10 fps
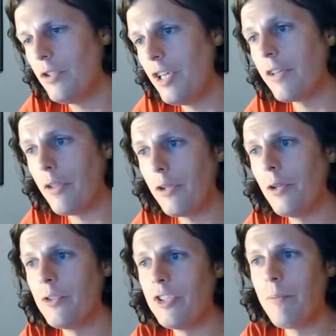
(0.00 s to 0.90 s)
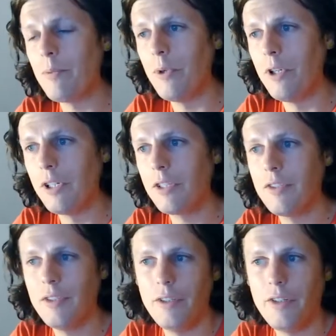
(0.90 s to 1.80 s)
checked that the concept
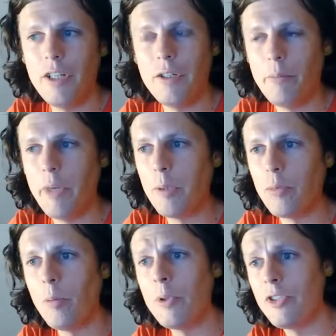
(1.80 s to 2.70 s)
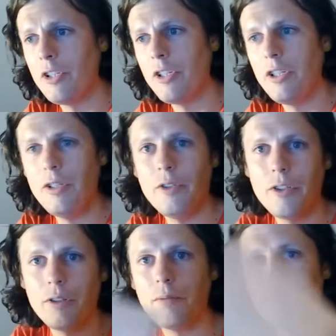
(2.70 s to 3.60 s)
worked, and then made a proper circuit
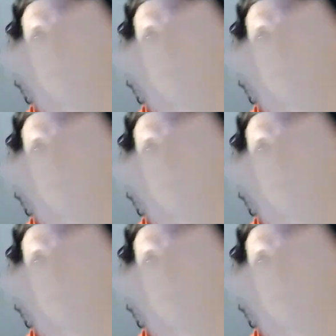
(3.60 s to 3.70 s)
using